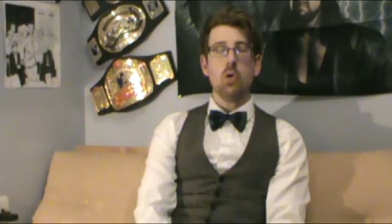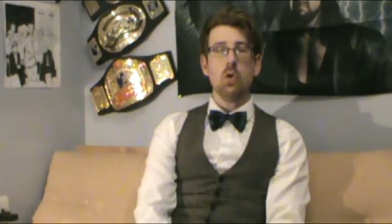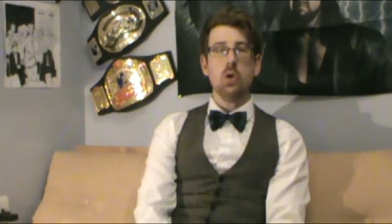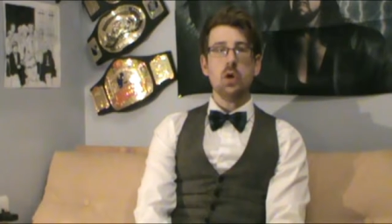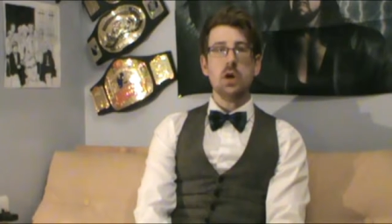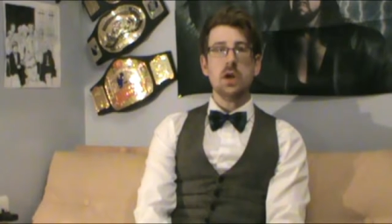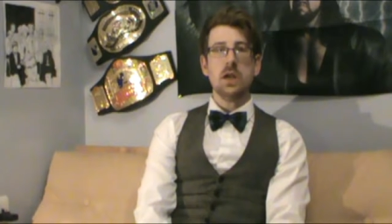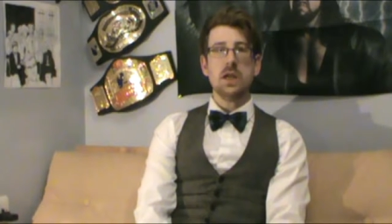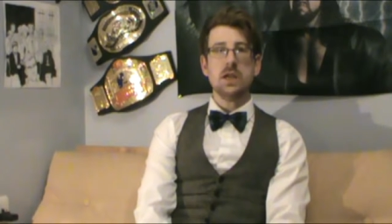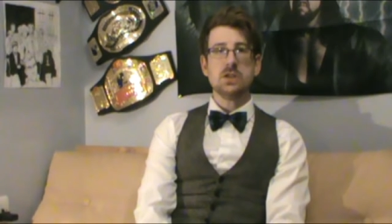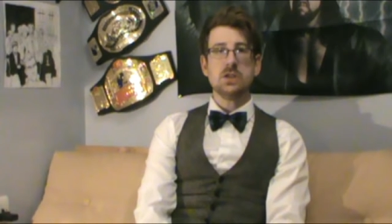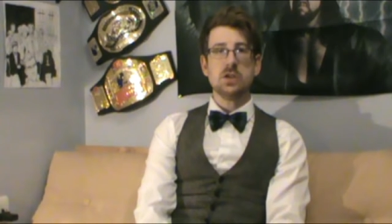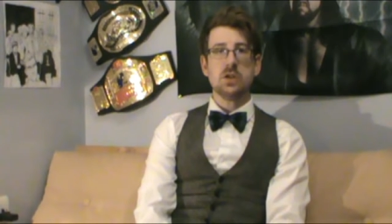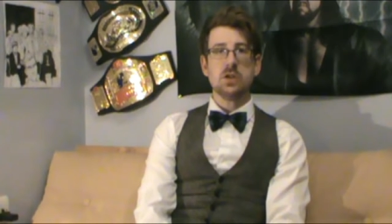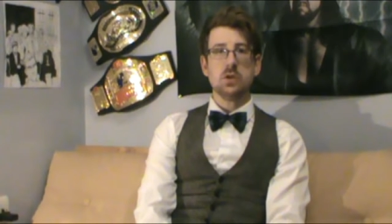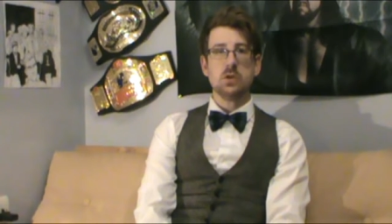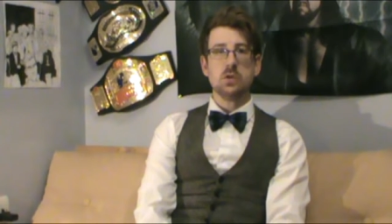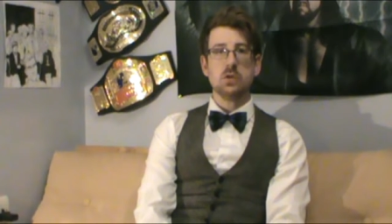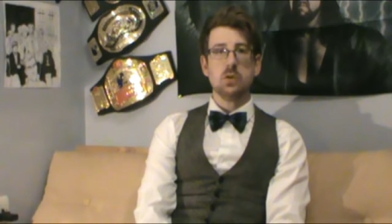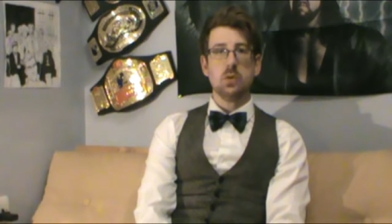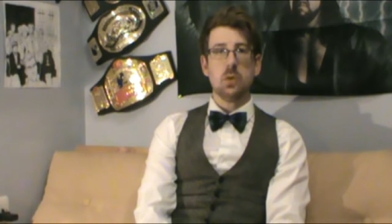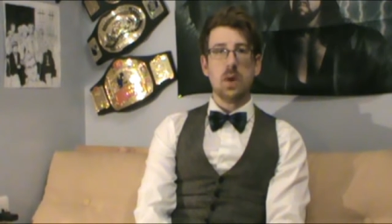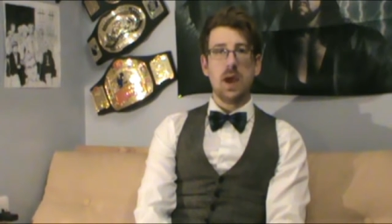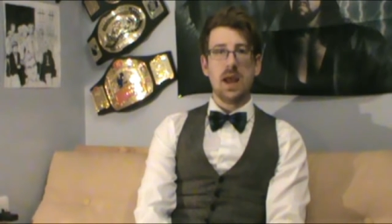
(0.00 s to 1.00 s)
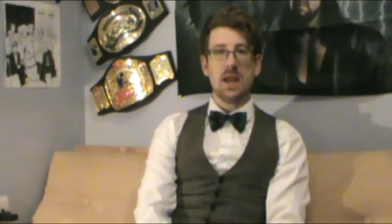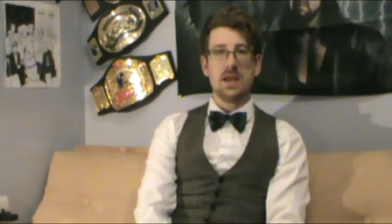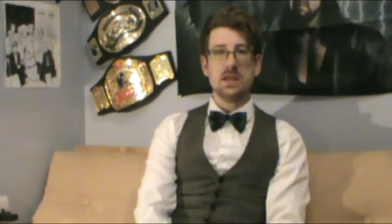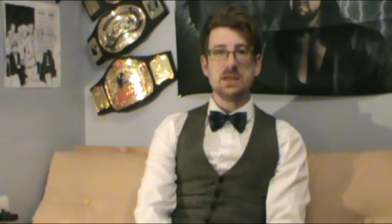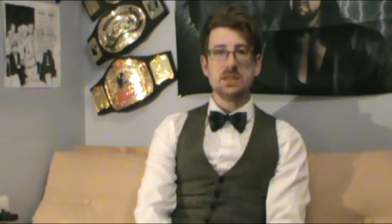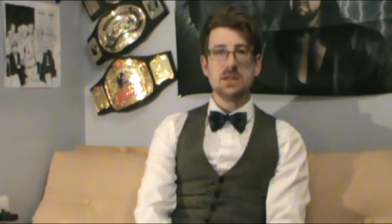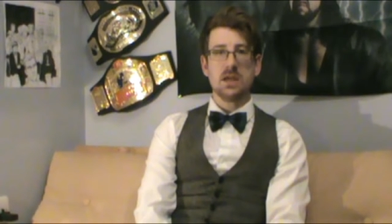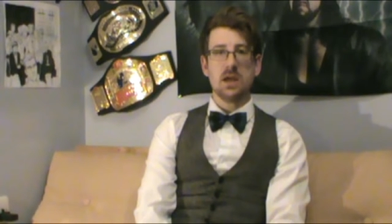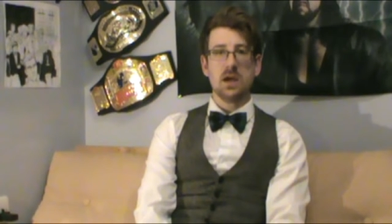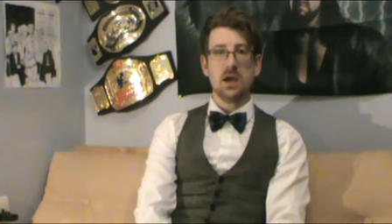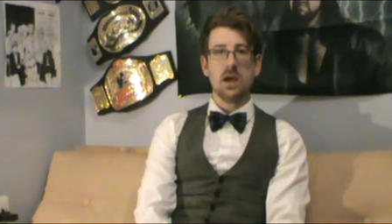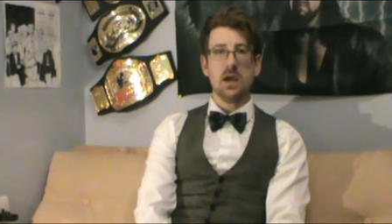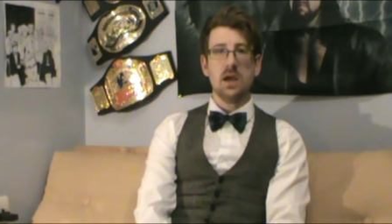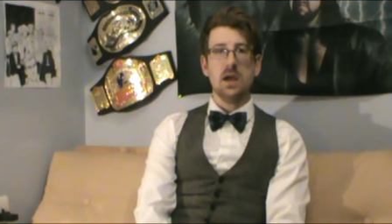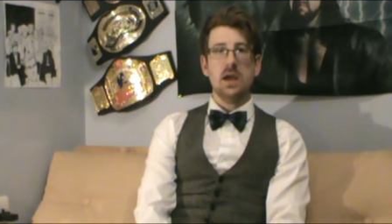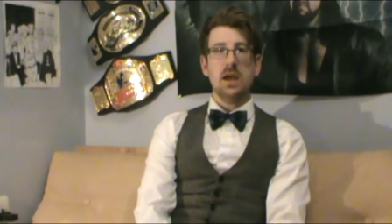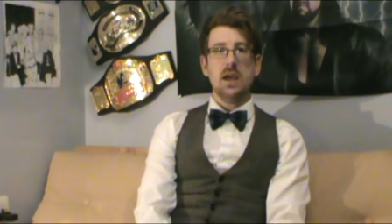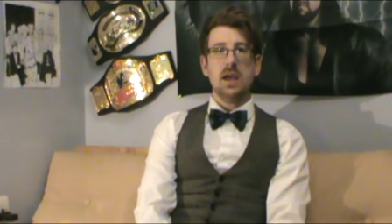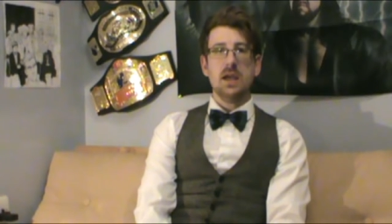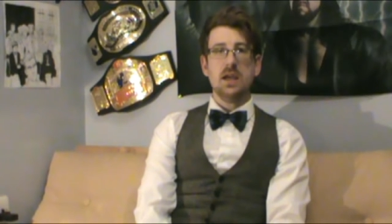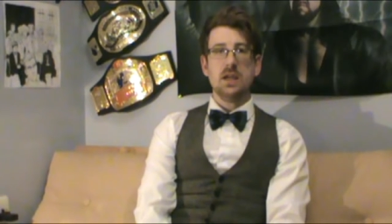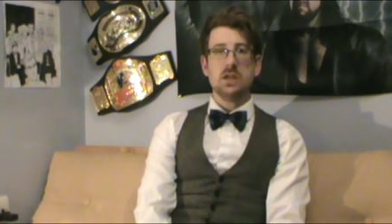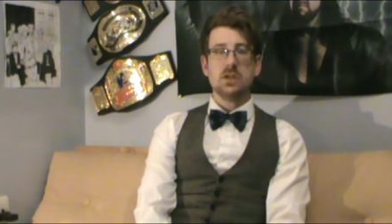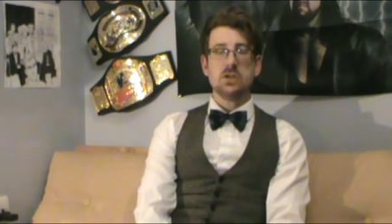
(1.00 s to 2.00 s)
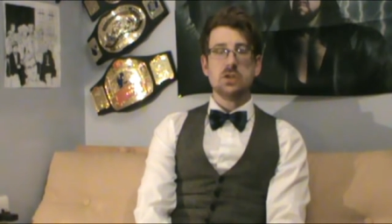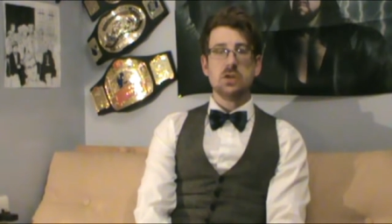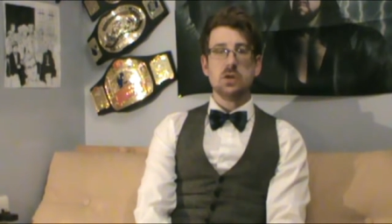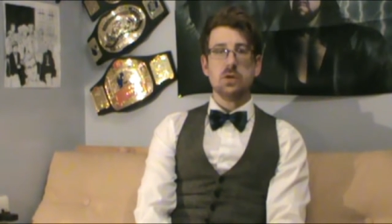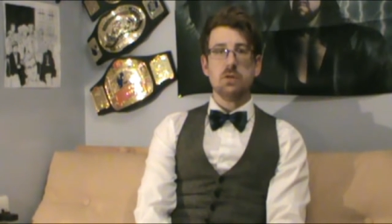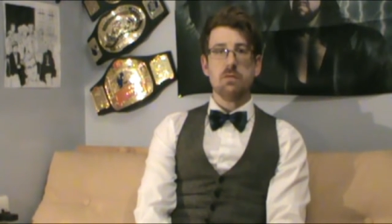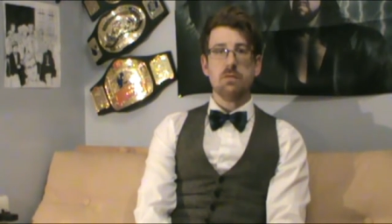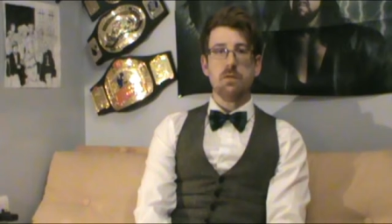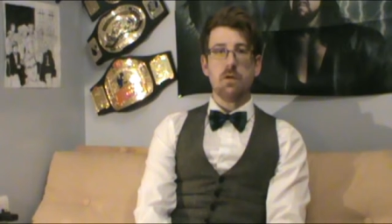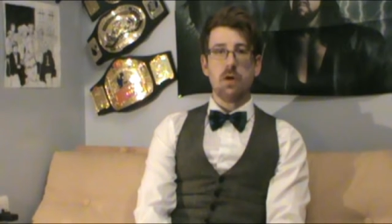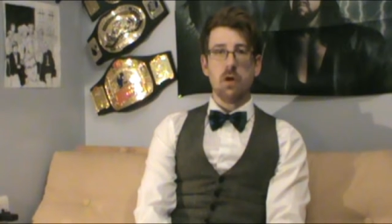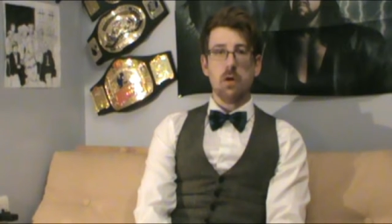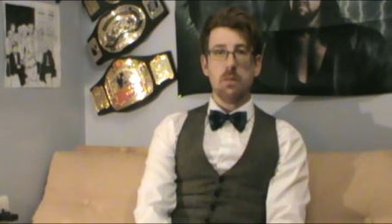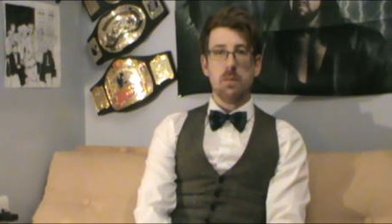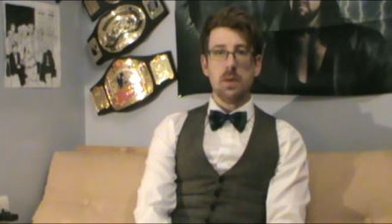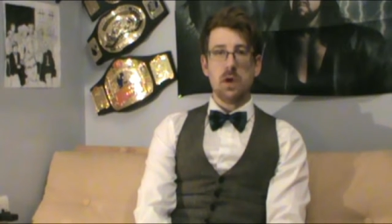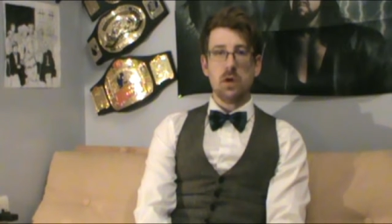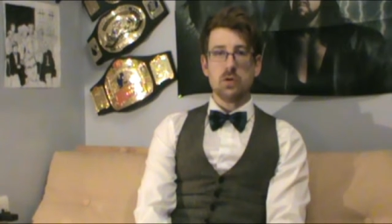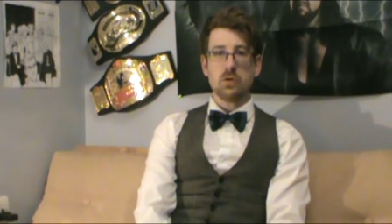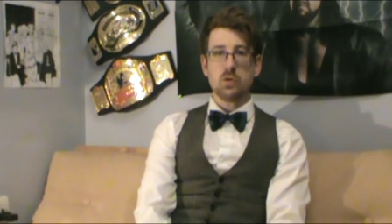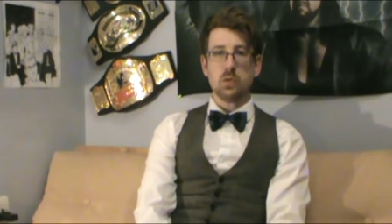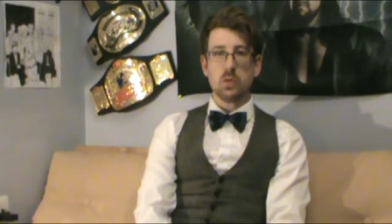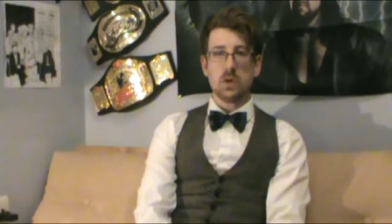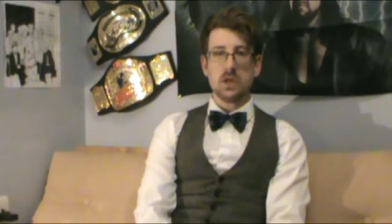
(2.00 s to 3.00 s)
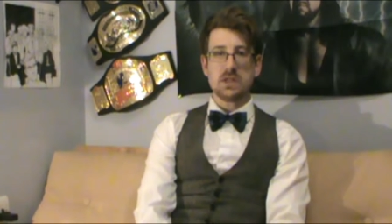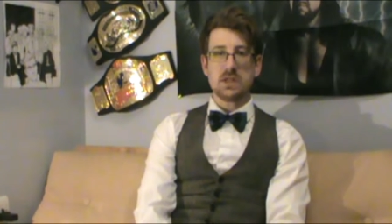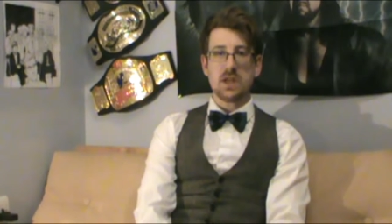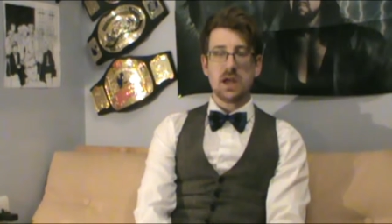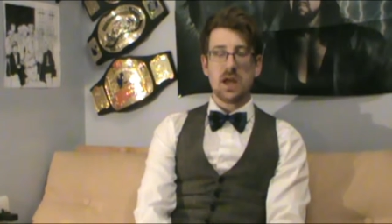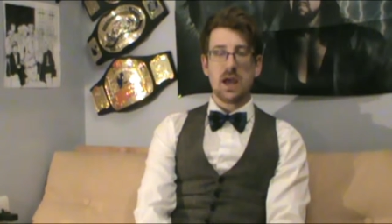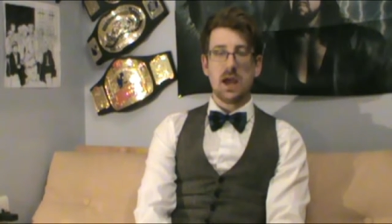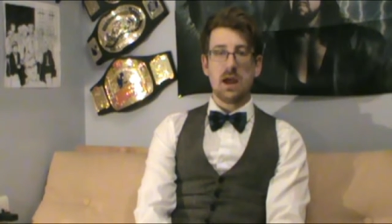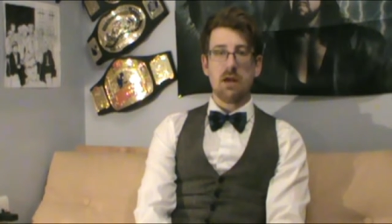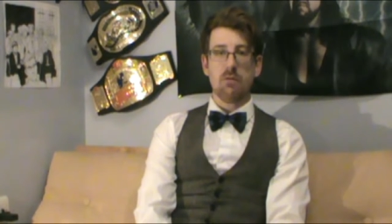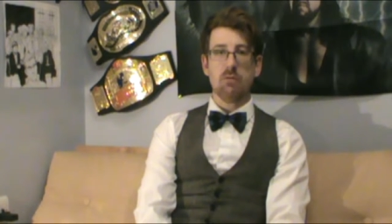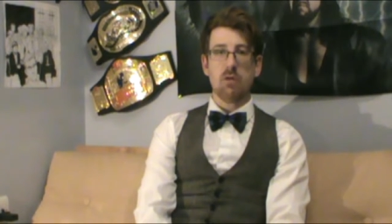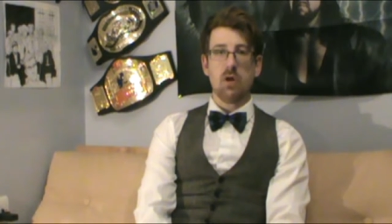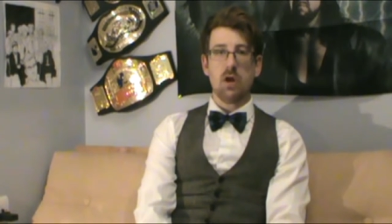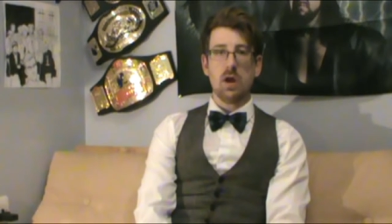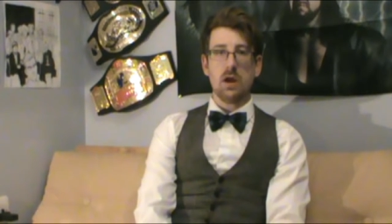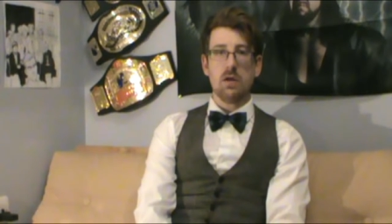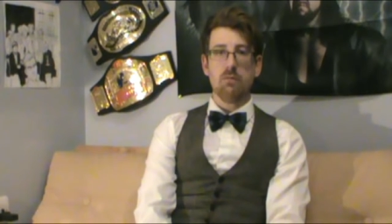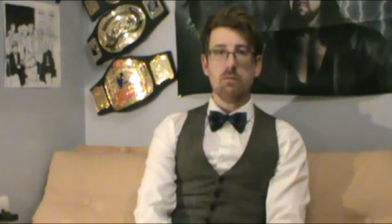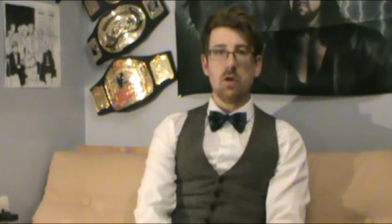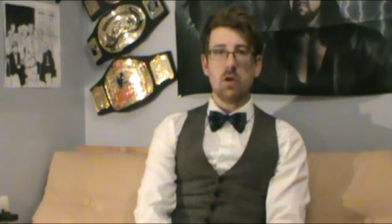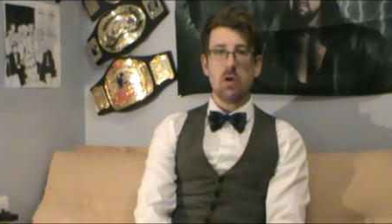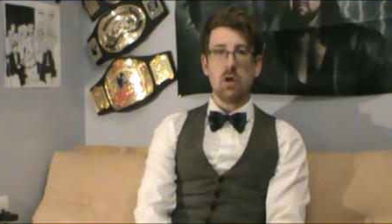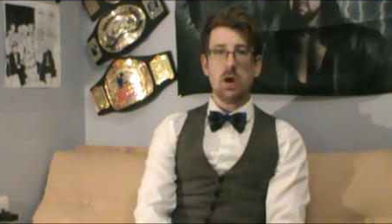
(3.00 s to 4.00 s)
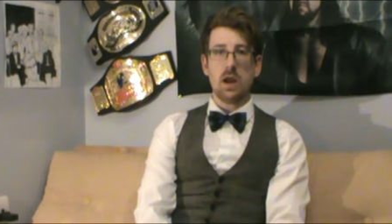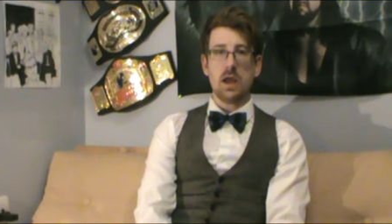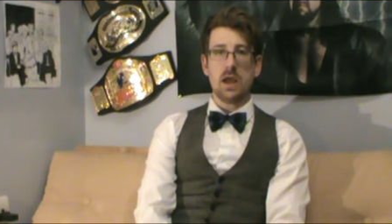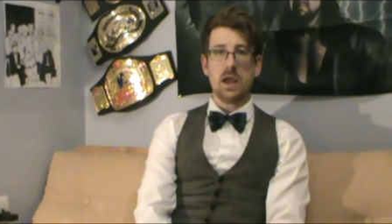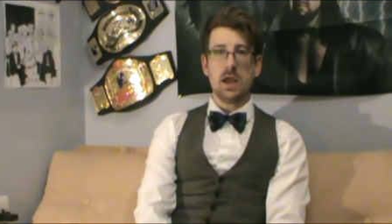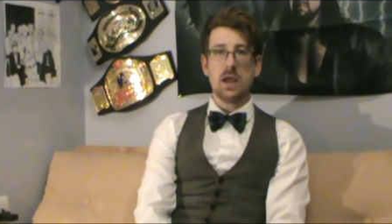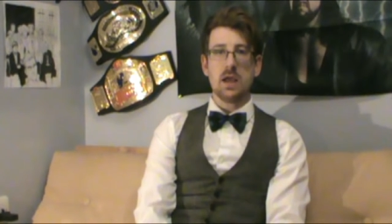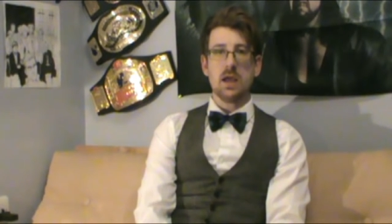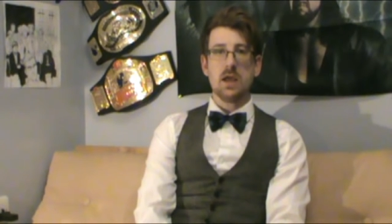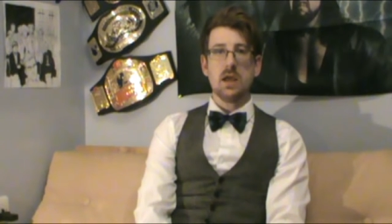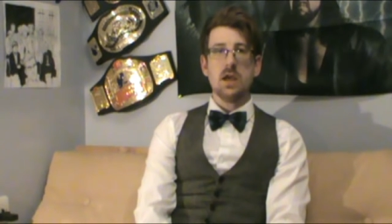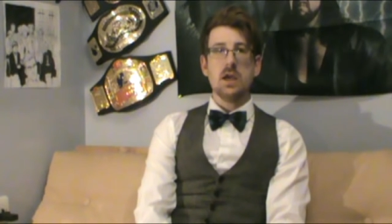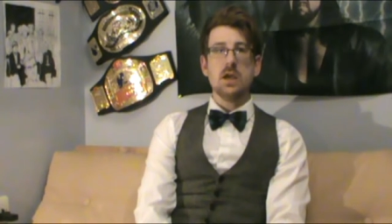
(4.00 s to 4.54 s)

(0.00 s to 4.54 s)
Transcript: All you need to do to enter is to follow me on Twitter at writelywrongly,